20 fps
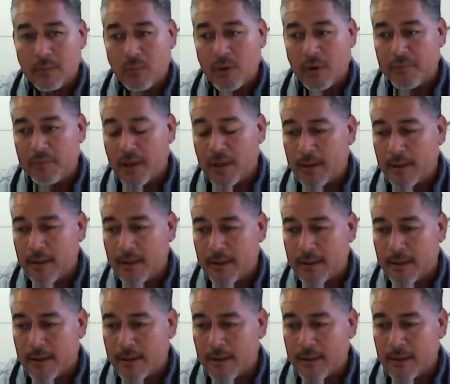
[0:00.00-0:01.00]
We've done
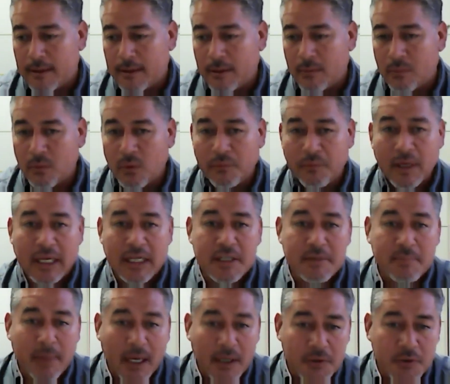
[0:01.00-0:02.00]
the roofing
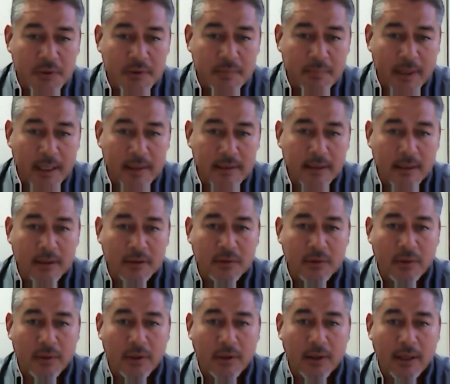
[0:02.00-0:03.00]
inspections basically
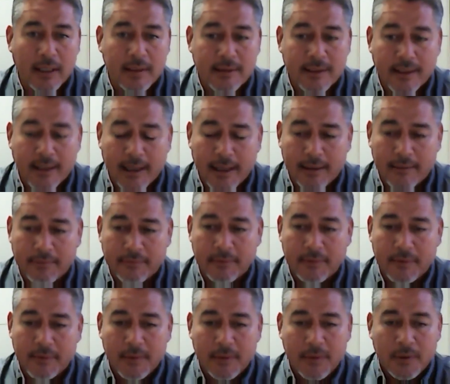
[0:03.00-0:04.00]
so that you guys can have
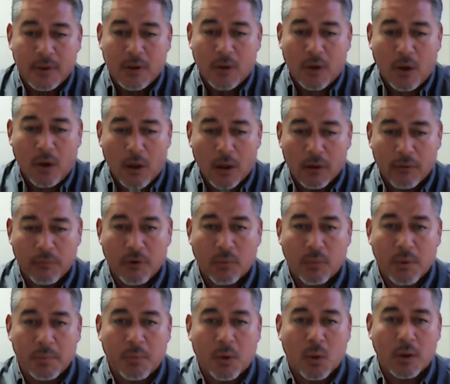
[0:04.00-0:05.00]
all of your
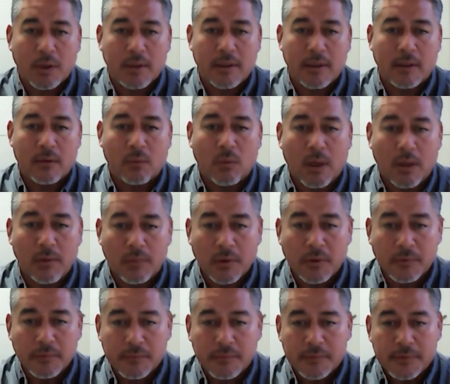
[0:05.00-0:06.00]
reports under one
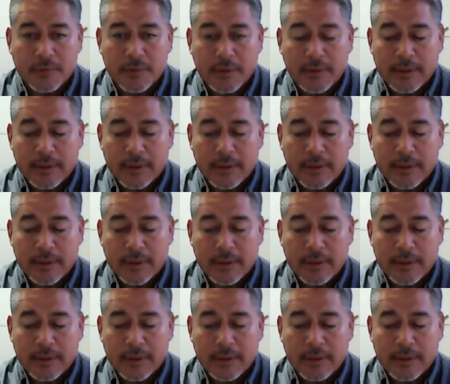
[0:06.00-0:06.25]
roof.